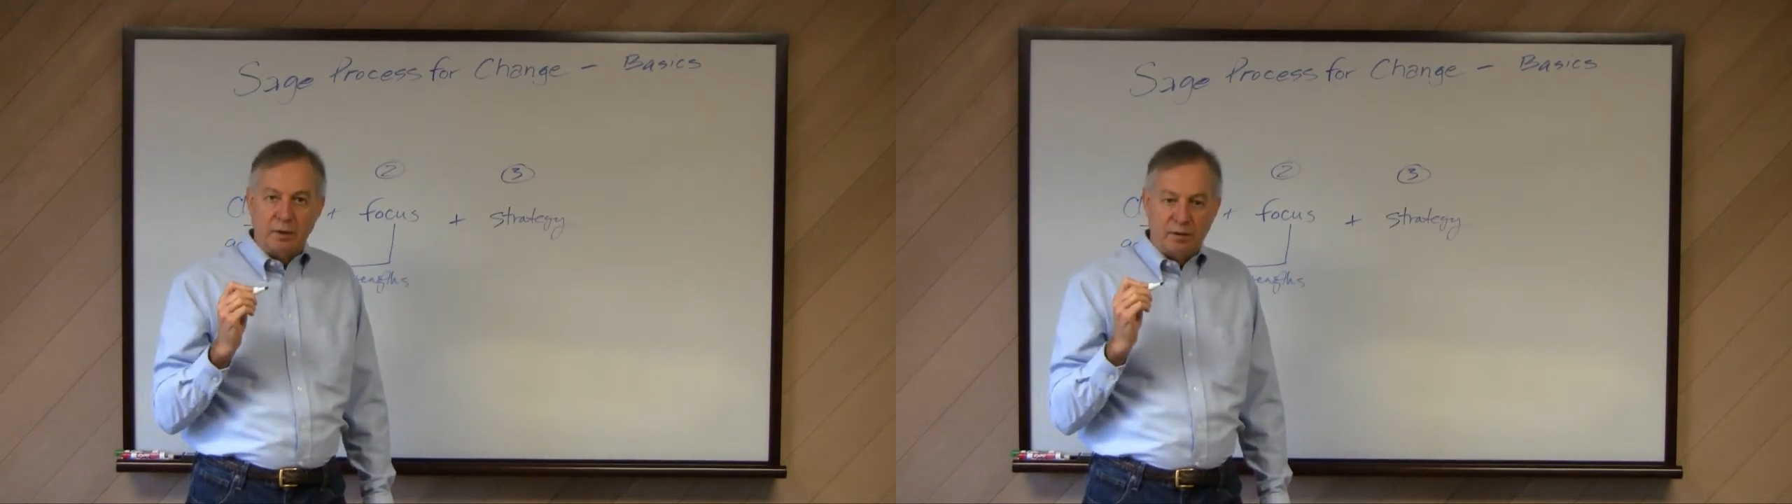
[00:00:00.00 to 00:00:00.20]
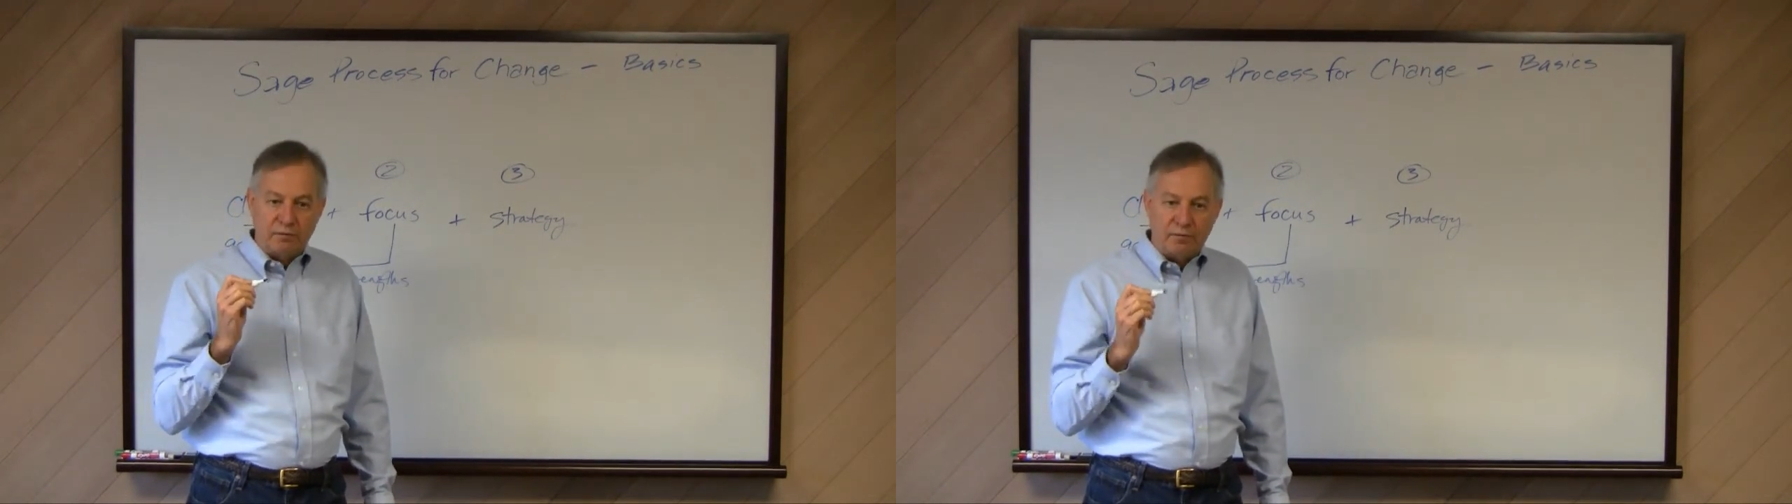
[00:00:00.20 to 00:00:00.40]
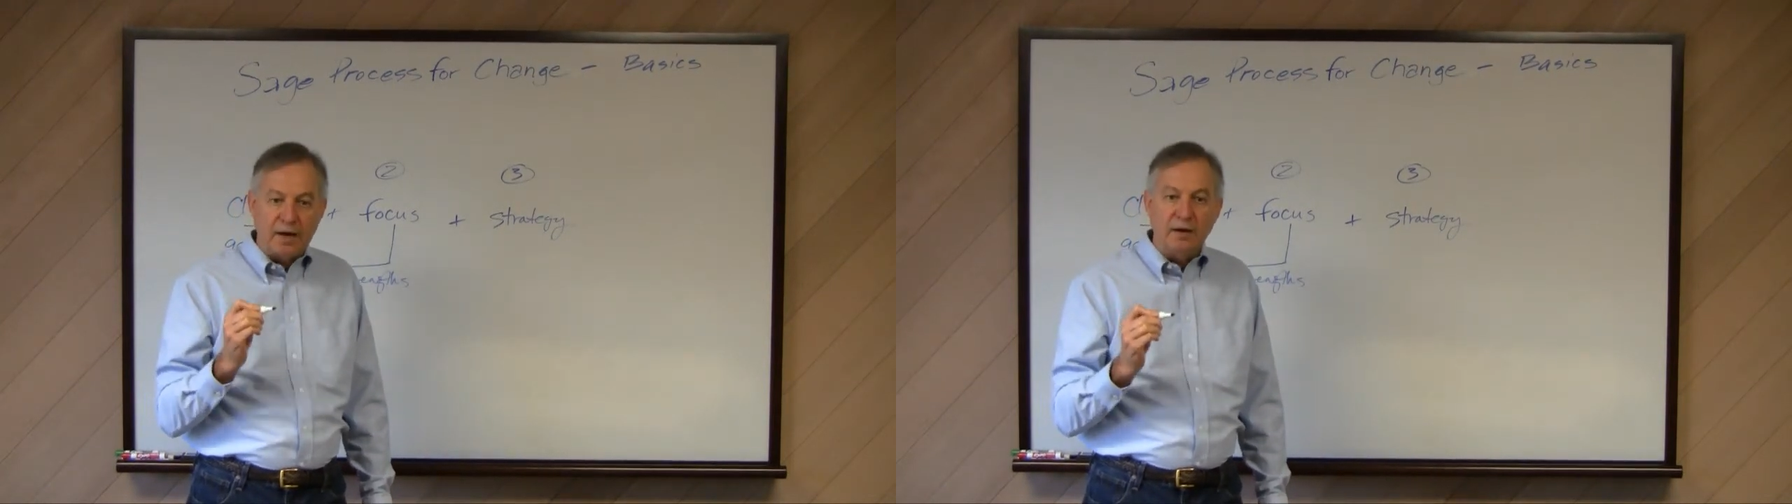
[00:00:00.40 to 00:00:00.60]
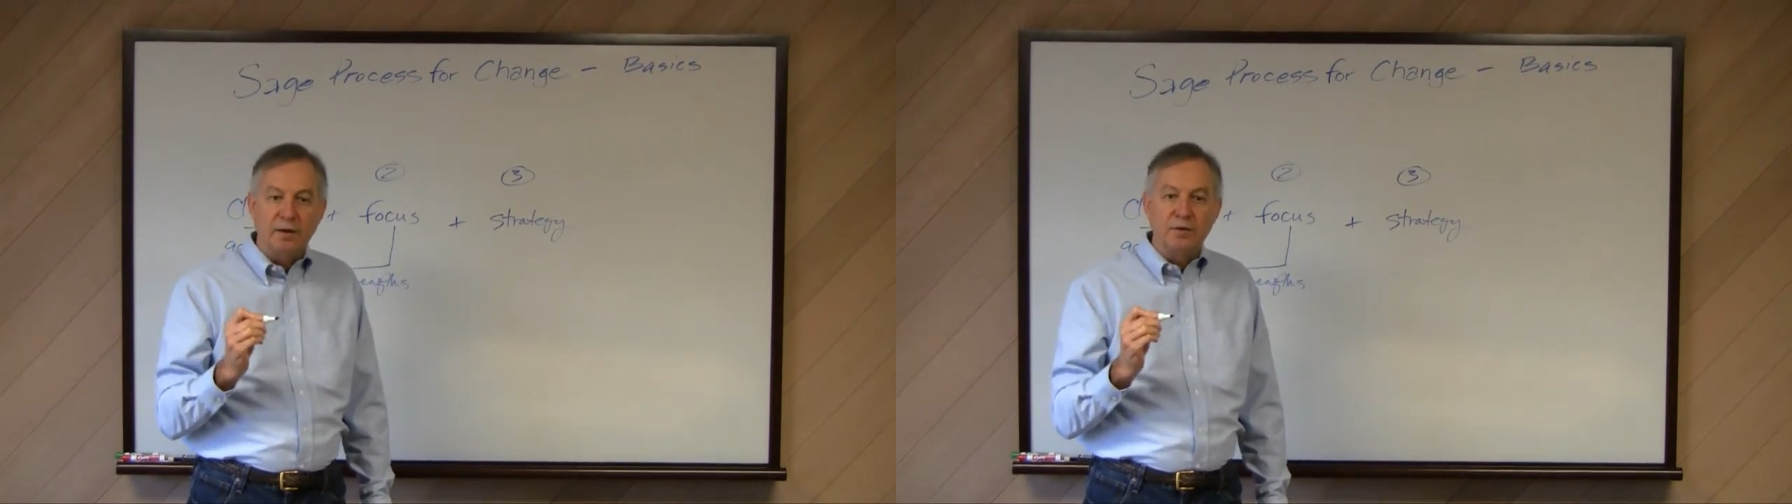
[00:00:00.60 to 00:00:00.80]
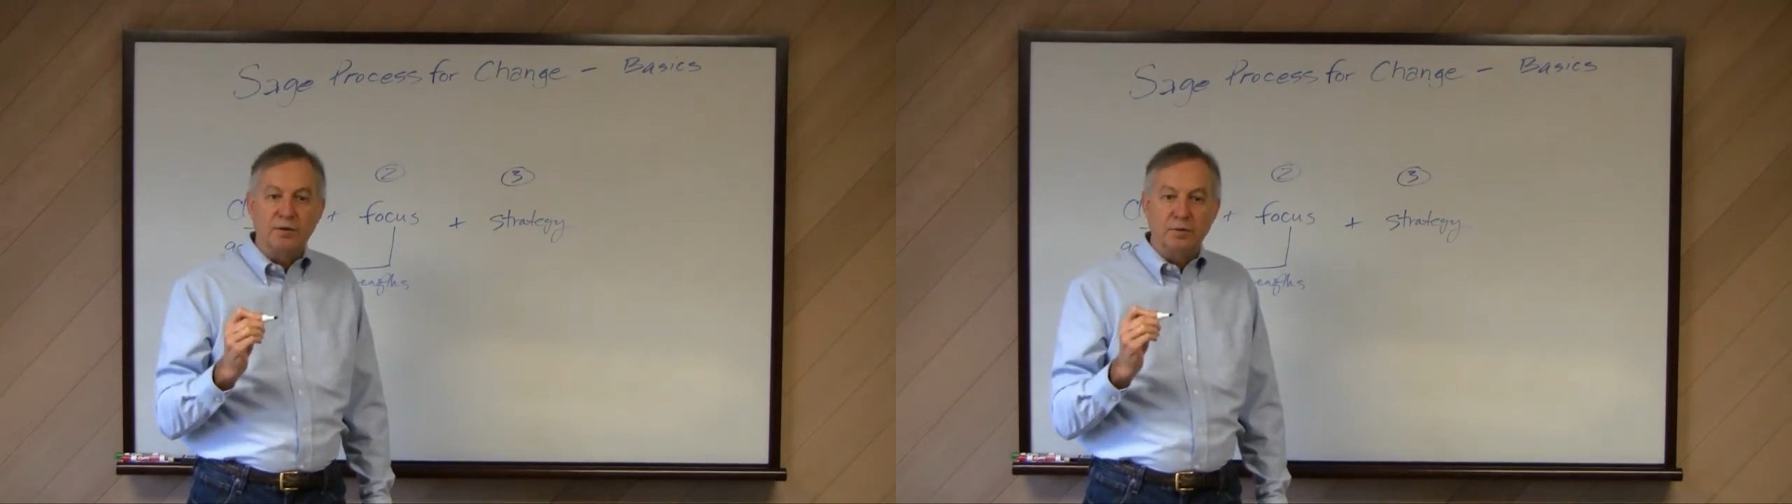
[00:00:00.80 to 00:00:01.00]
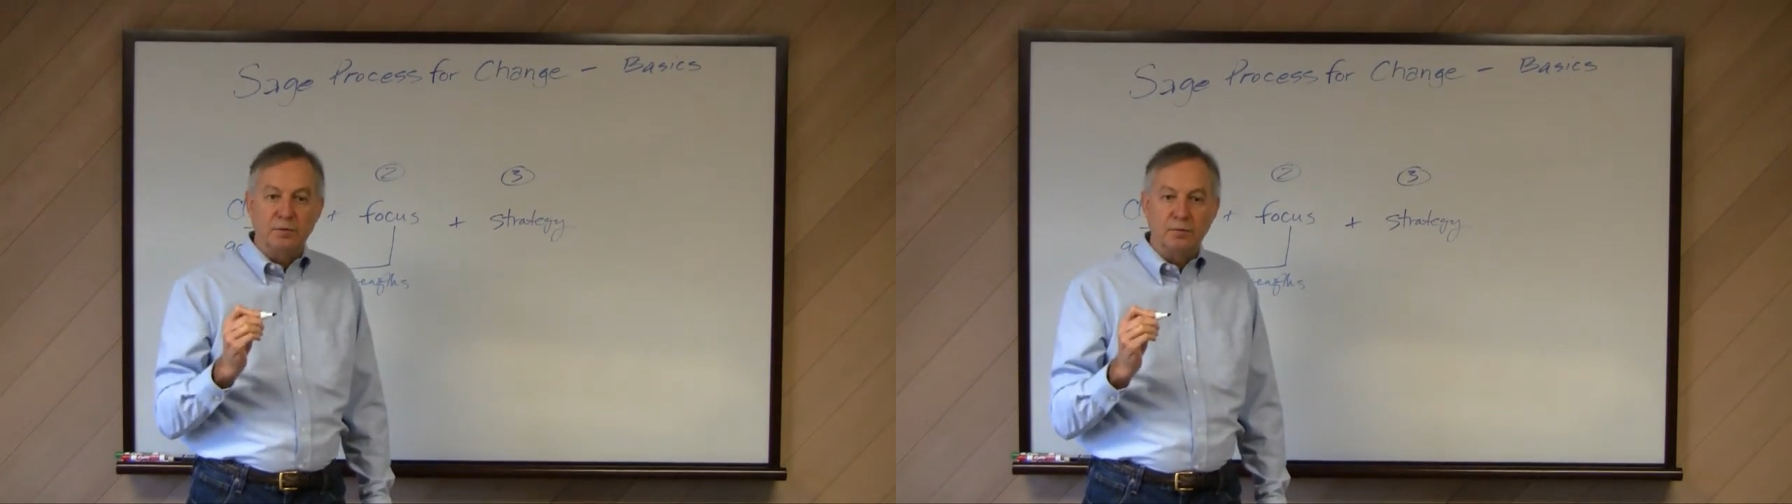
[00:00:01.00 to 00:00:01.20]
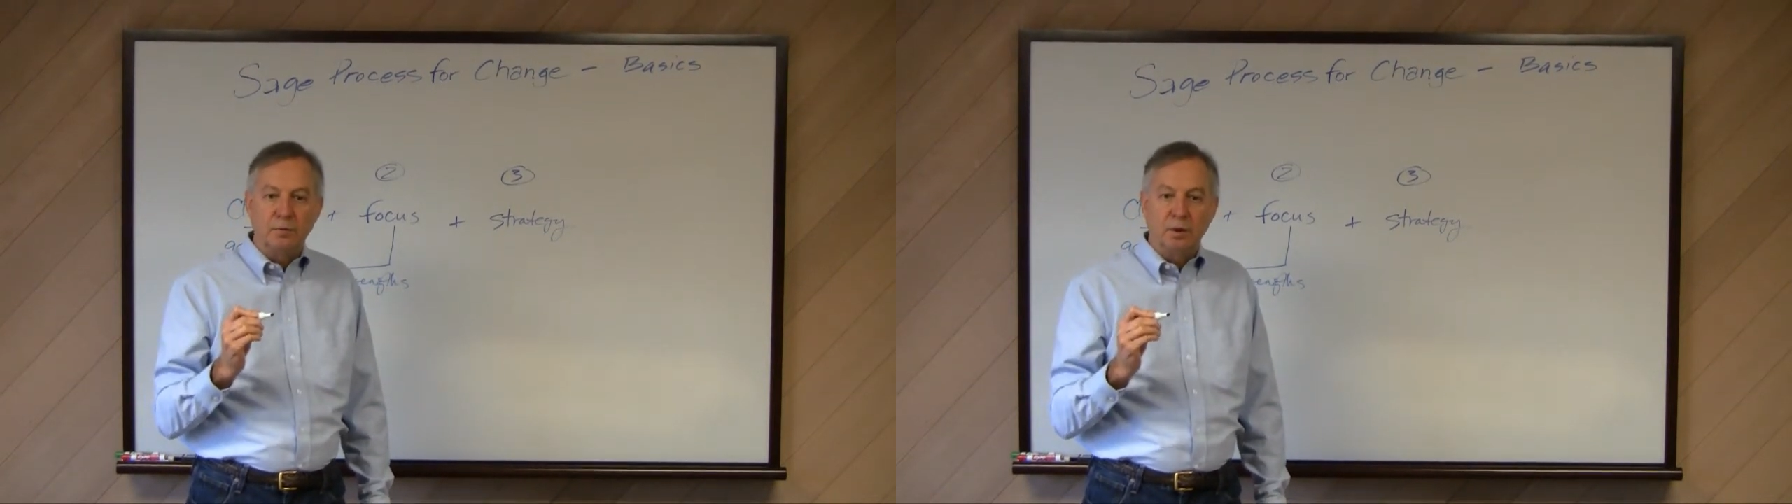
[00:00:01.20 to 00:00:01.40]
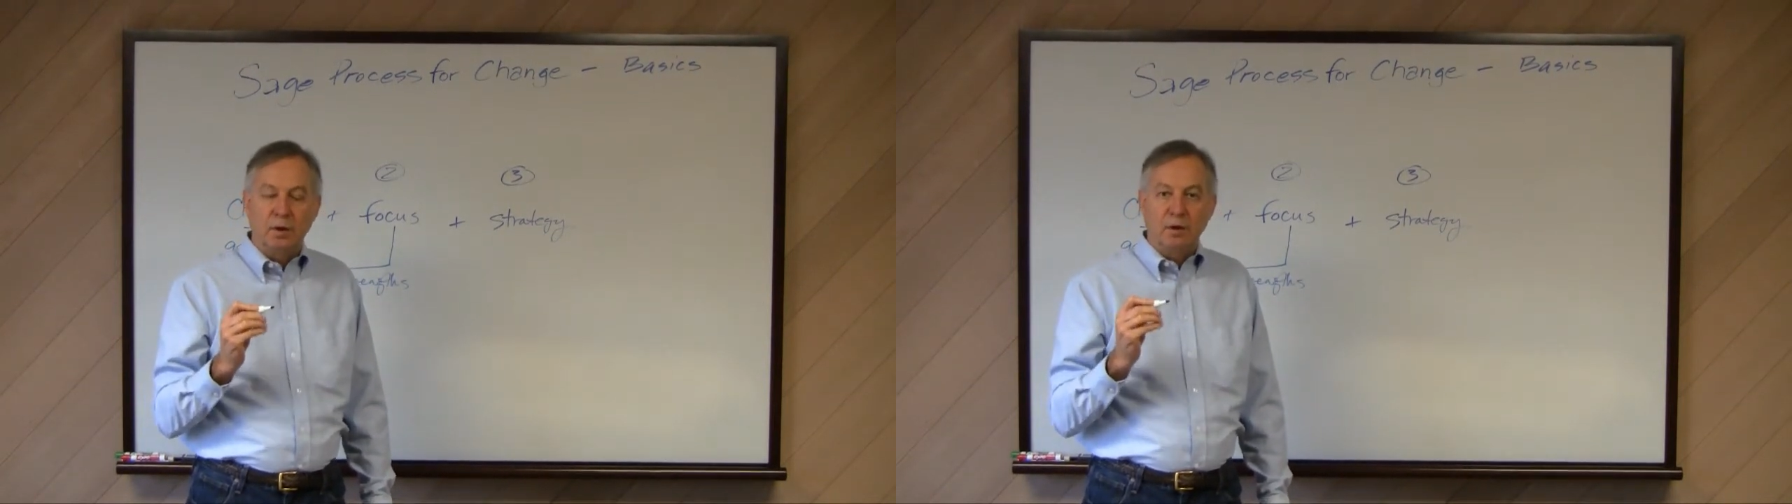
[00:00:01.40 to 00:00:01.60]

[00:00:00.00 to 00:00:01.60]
and divide it into